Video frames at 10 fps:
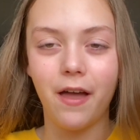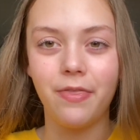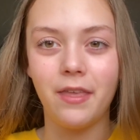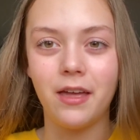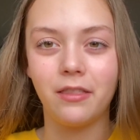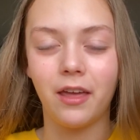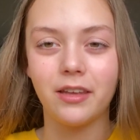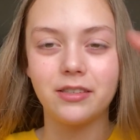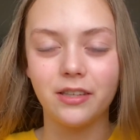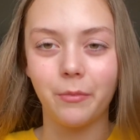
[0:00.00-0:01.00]
and then
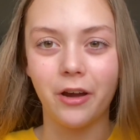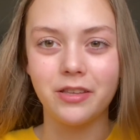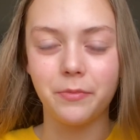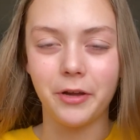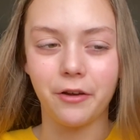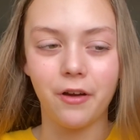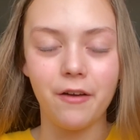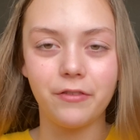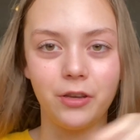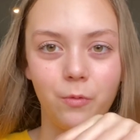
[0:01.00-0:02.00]
like summarize the
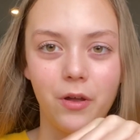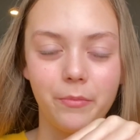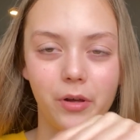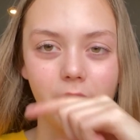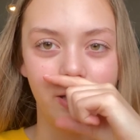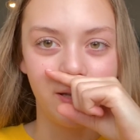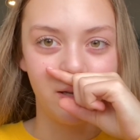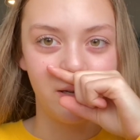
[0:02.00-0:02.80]
paragraph in one bullet.